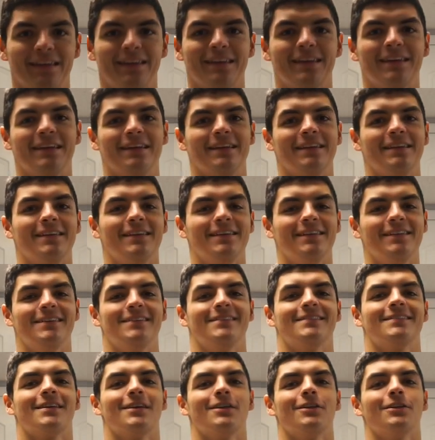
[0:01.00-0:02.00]
It
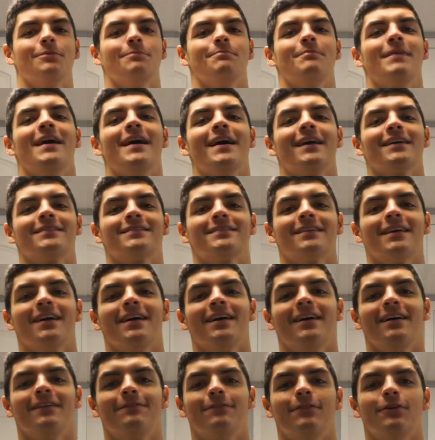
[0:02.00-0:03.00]
is max
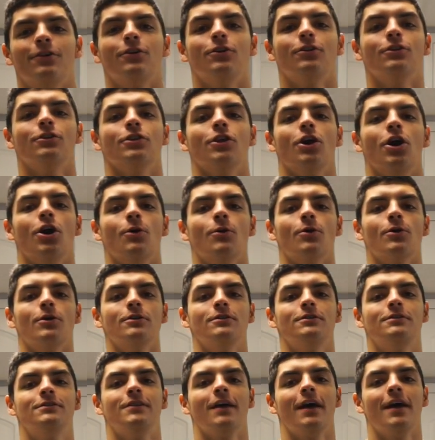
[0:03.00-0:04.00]
effort lower
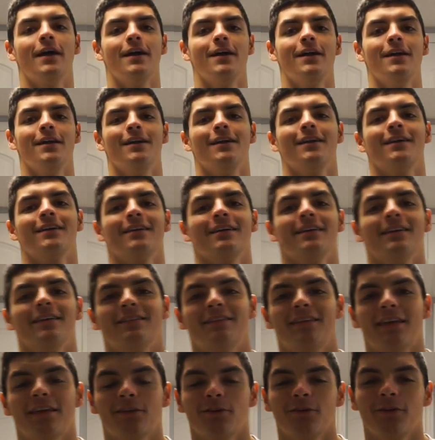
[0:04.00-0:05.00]
day. Gonna
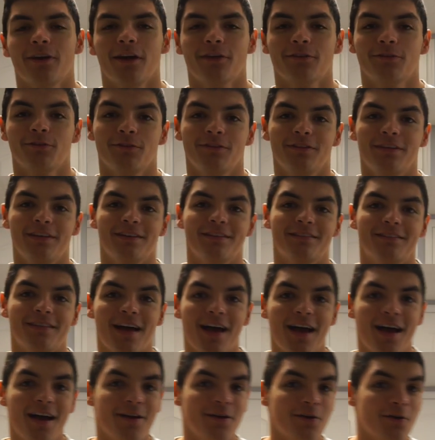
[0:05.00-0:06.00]
take you guys through the
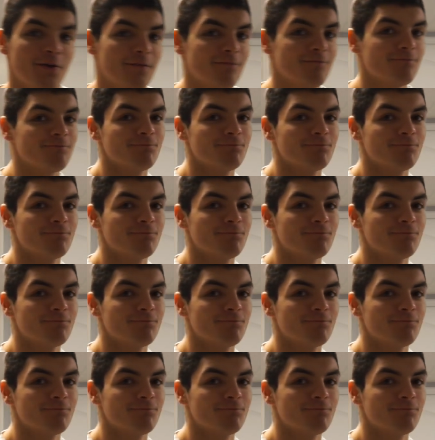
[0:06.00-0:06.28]
entire